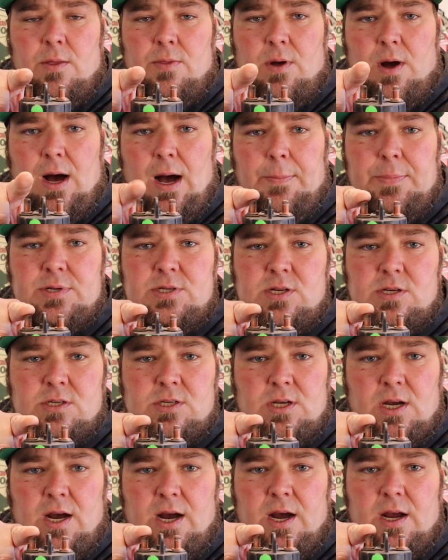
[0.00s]
The opposite
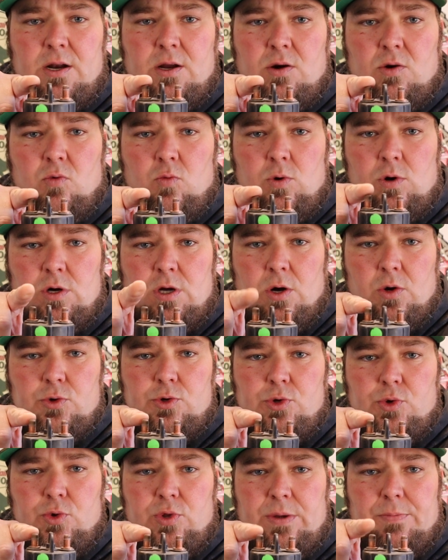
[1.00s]
side will go
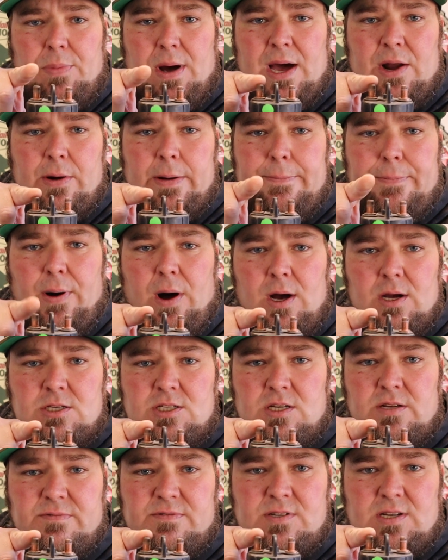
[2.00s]
to the battery
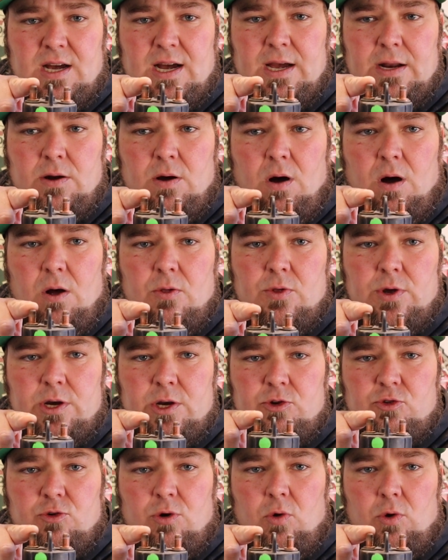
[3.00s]
positive sign on the
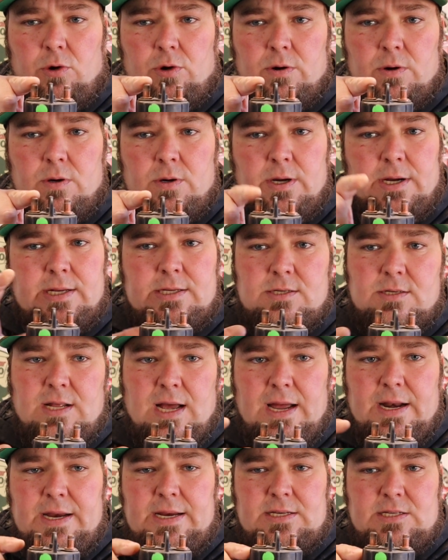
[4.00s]
controller. It's
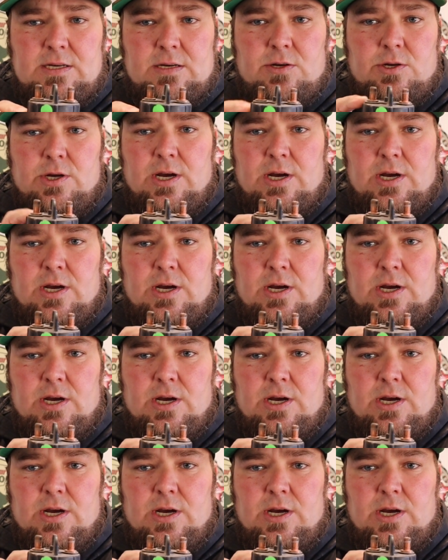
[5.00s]
that easy.